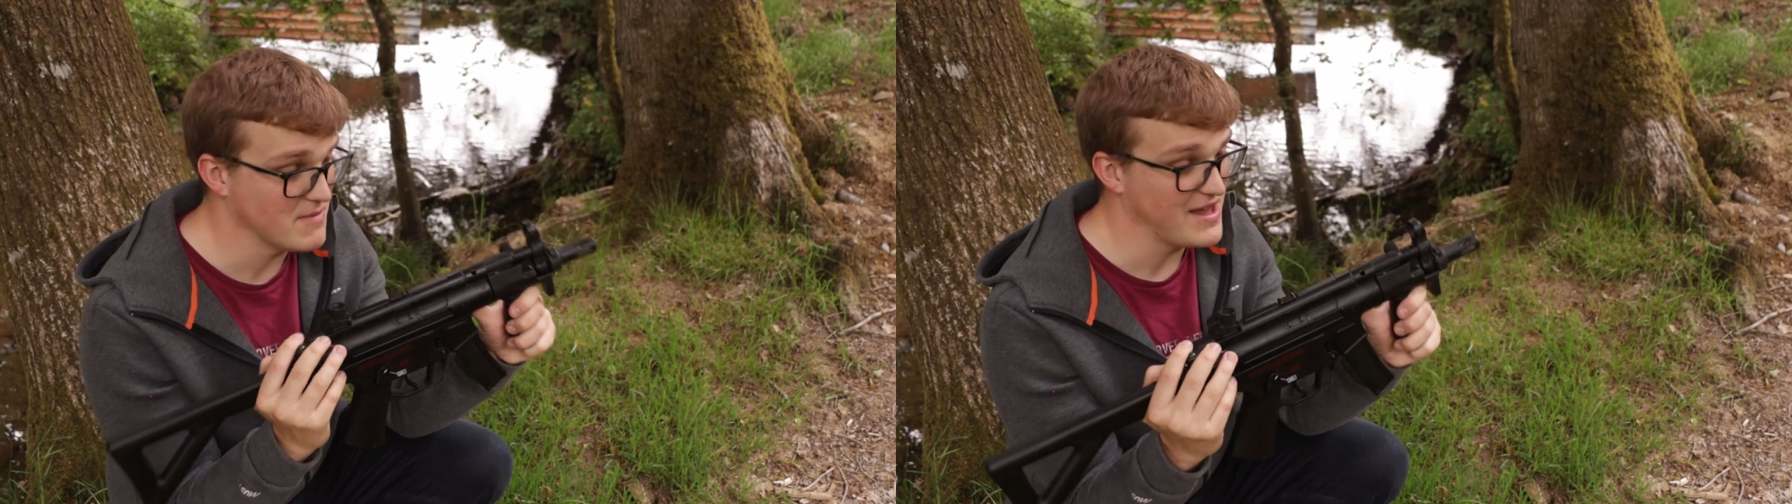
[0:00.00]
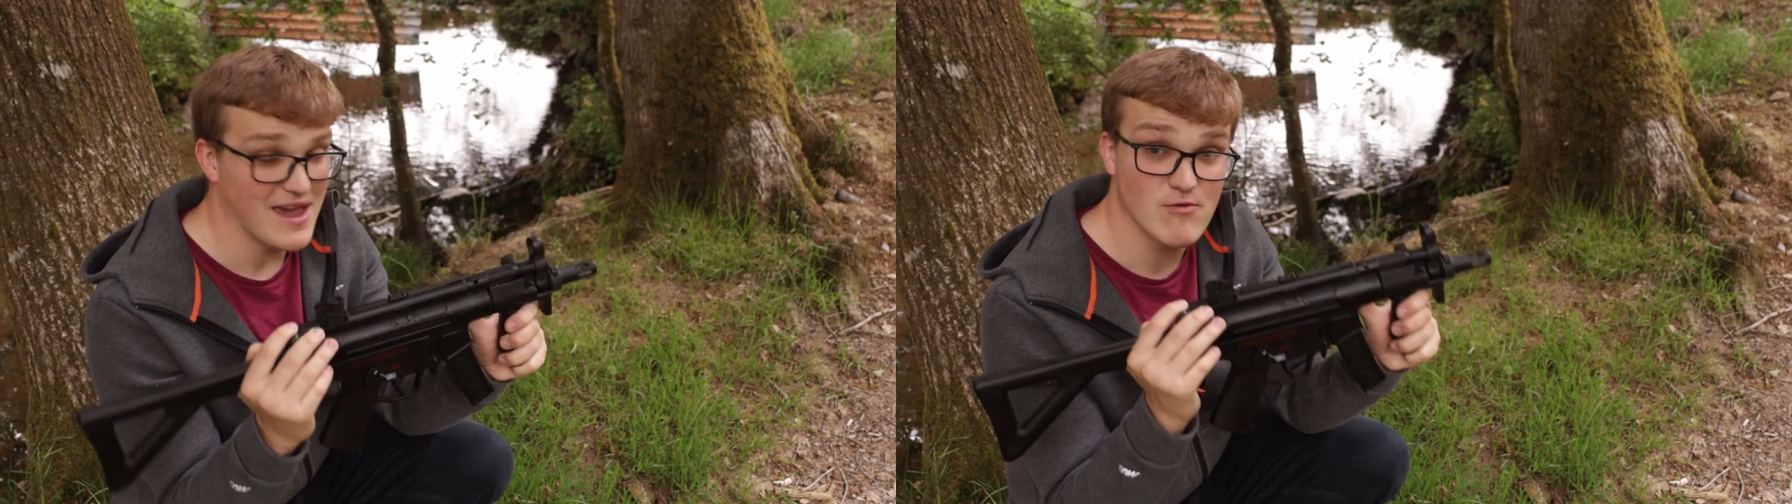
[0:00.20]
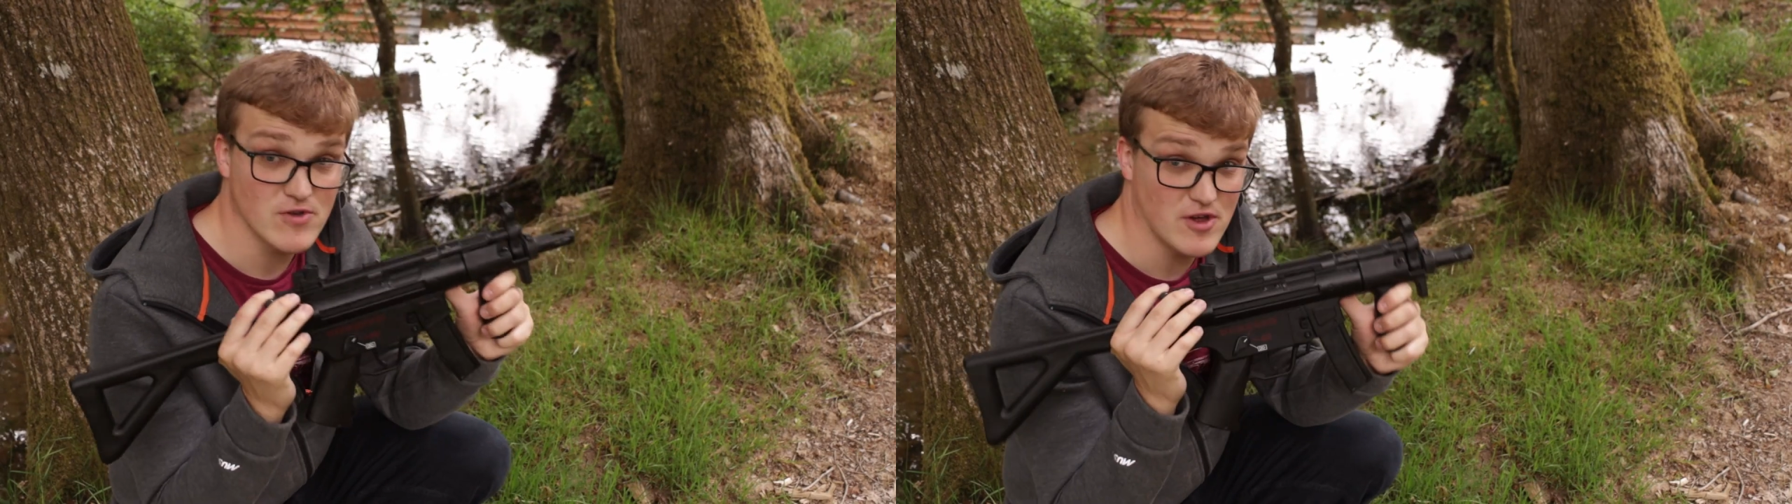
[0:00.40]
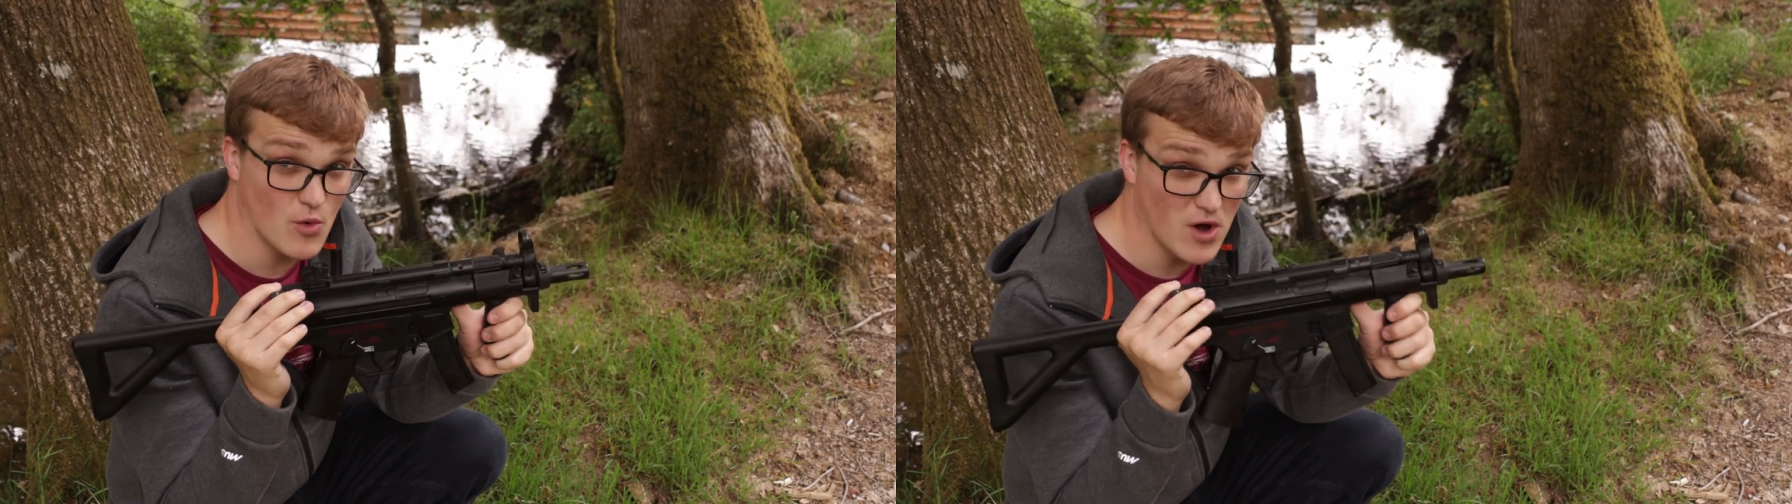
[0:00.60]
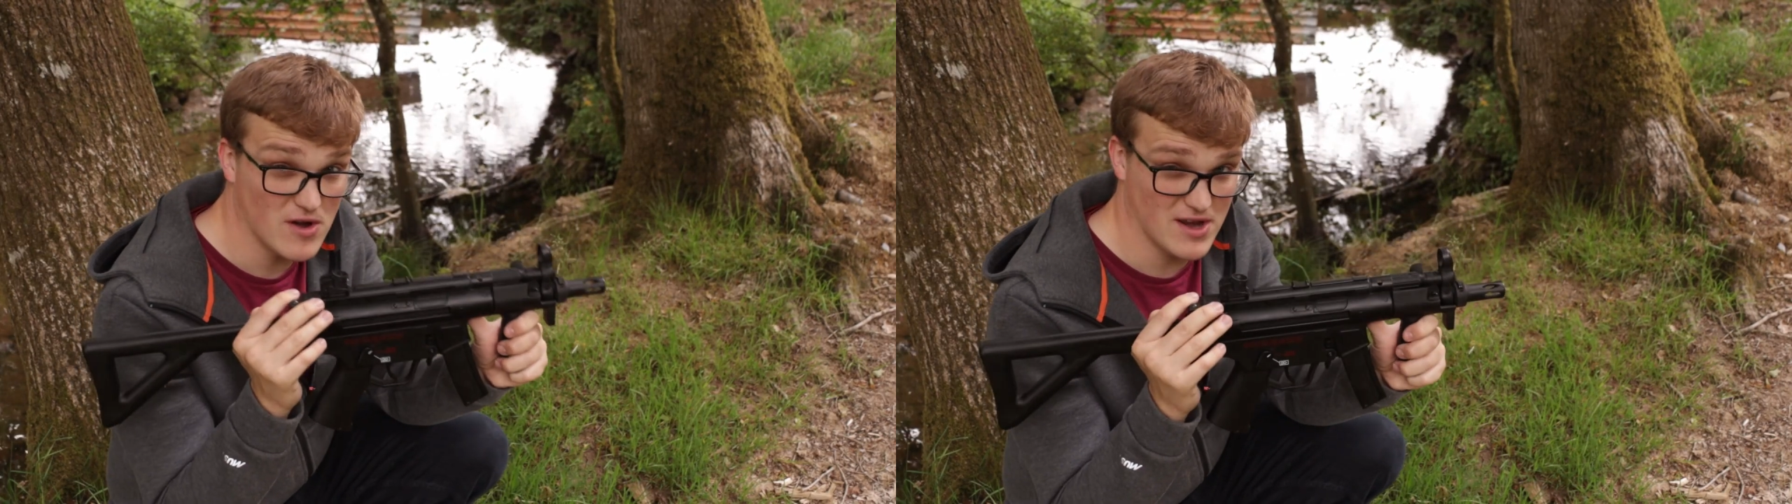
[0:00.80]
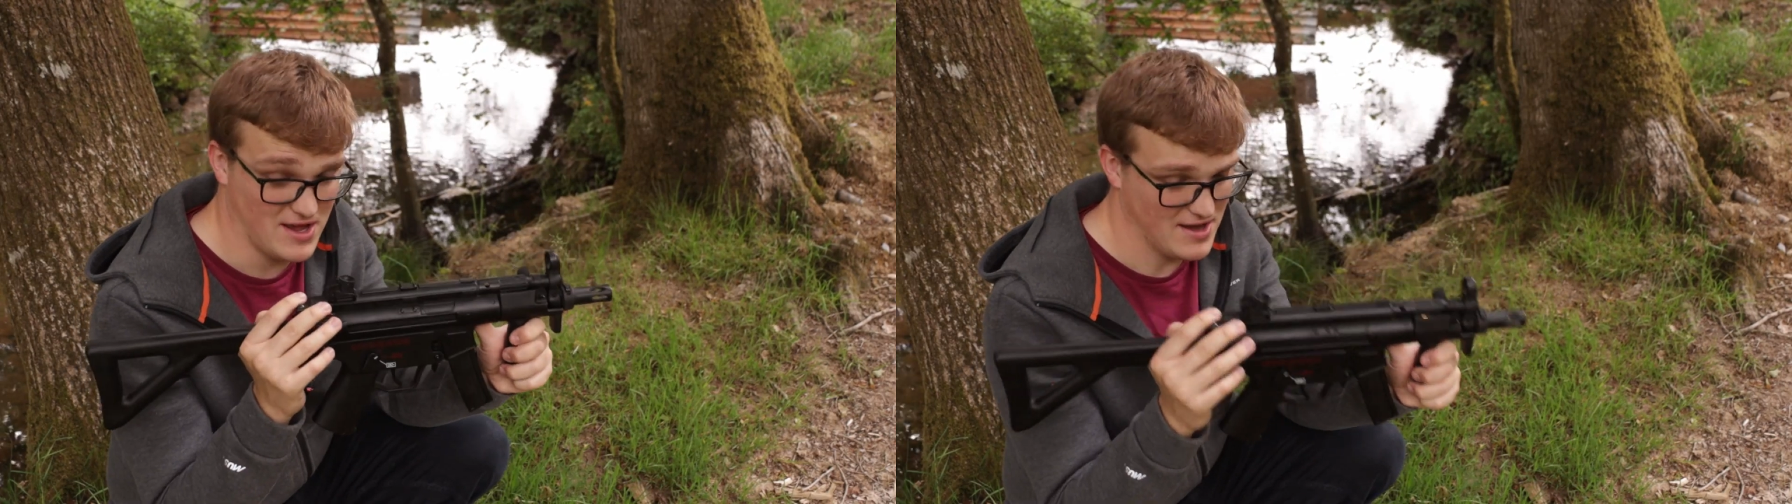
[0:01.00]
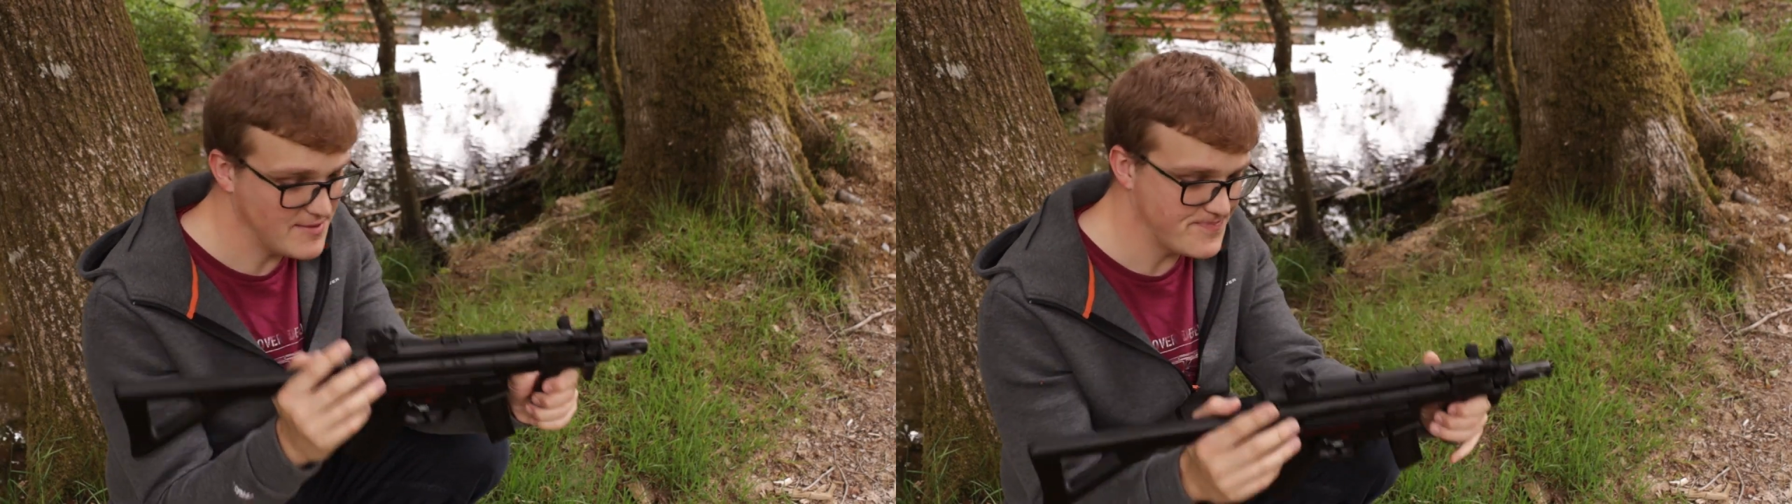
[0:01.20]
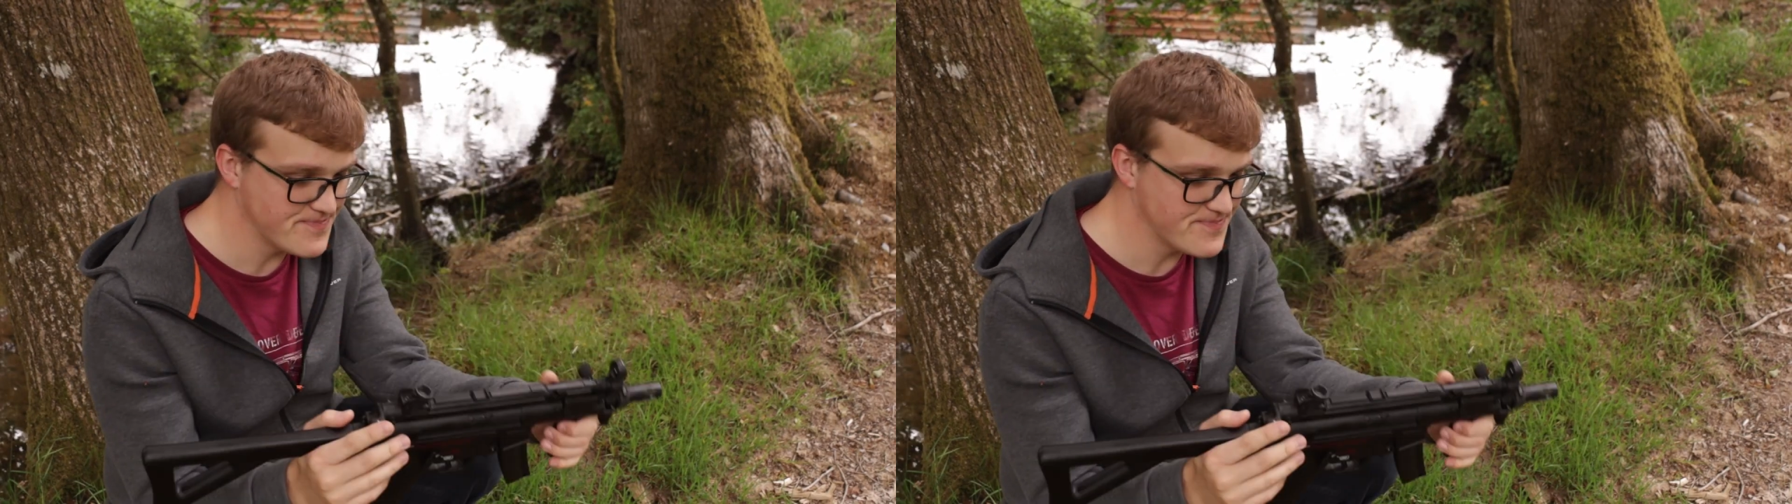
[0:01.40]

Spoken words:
to make everything work in here.